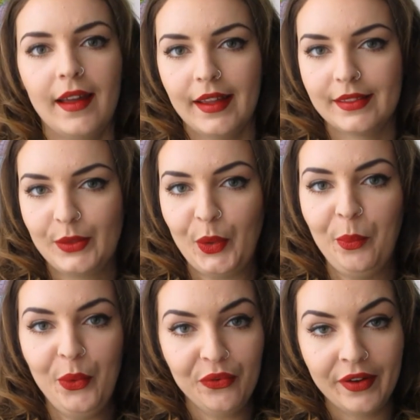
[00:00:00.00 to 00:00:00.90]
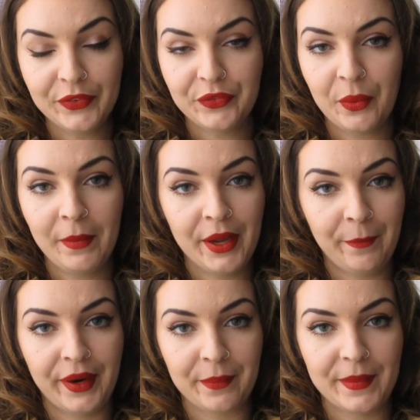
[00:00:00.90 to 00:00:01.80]
I had to move out from my
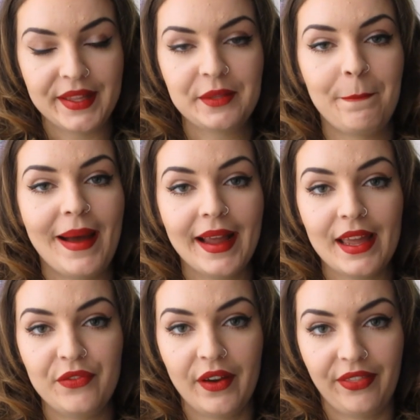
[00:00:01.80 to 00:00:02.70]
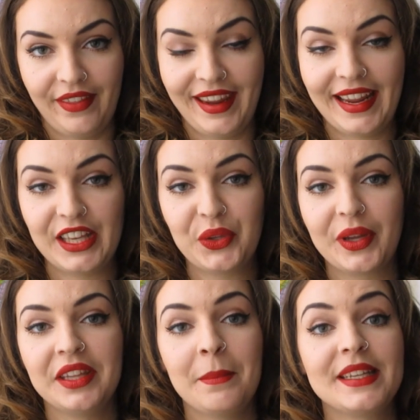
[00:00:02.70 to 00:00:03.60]
apartment, pack everything, and you
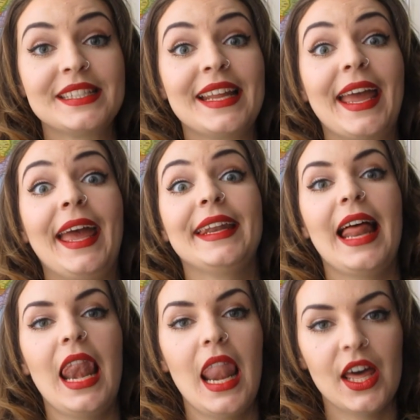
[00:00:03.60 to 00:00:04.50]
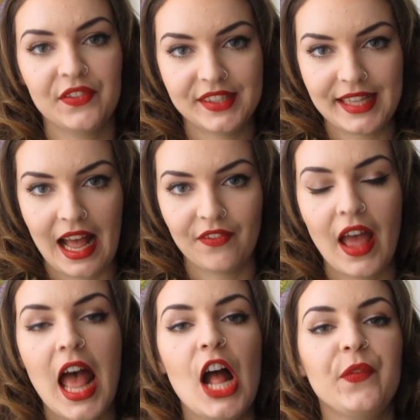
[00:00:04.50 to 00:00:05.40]
can imagine I had a lot of stuff.
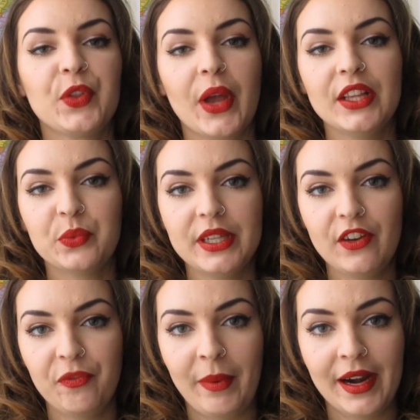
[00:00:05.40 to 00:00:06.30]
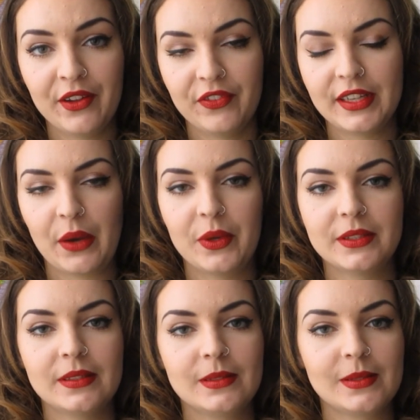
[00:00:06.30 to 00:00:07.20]
To get rid of part of it, I
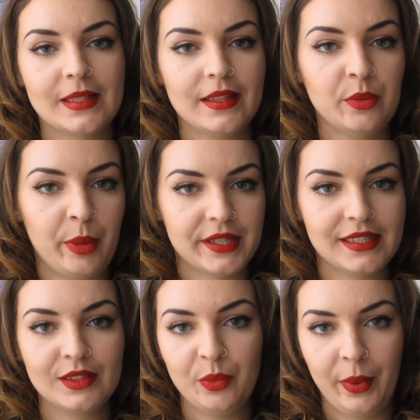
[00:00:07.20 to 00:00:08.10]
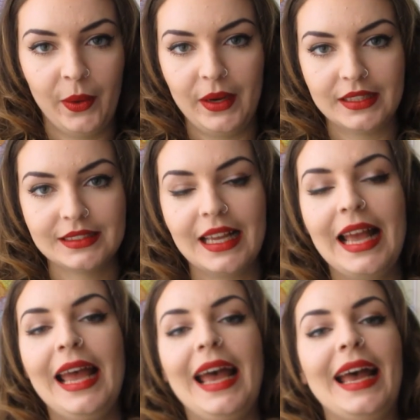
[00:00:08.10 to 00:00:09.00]
wanted to send a parcel to Poland.
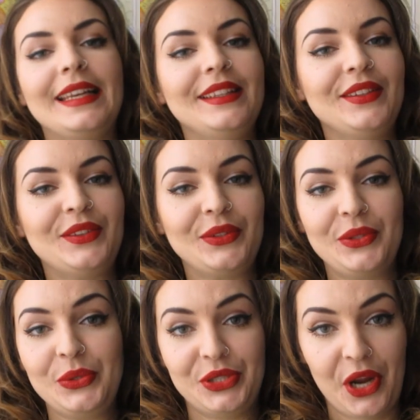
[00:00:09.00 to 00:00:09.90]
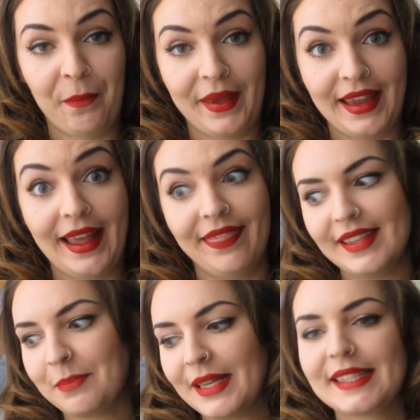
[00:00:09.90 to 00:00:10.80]
I needed to do shopping, and
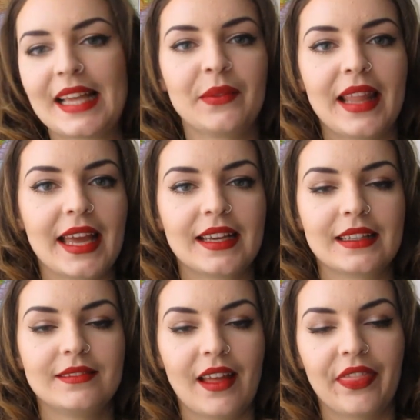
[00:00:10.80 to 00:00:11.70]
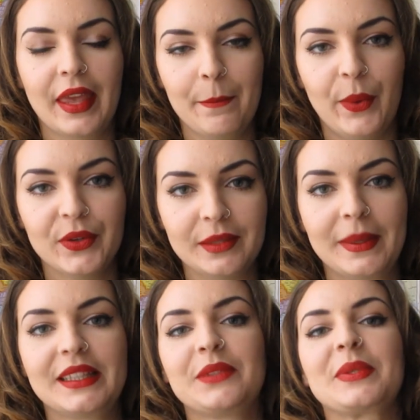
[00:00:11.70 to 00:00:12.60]
this might sound like nothing important,
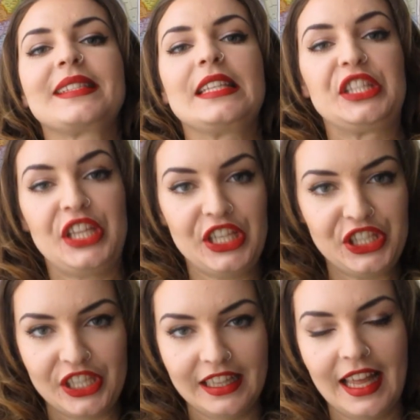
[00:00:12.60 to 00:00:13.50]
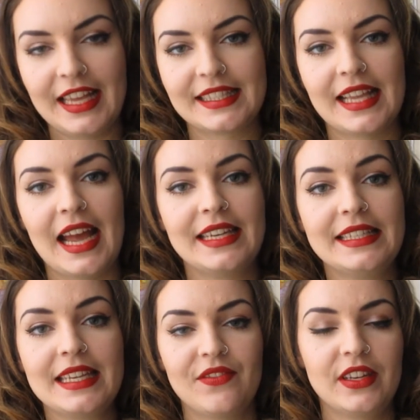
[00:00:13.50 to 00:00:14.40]
but it was essential as I
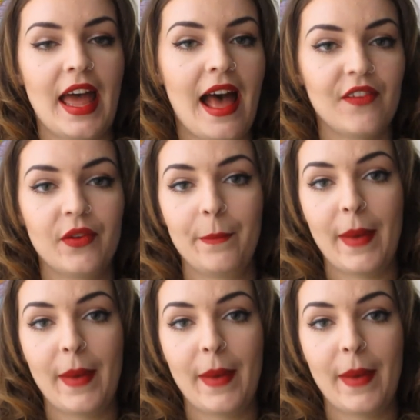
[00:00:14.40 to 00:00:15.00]
didn't even have a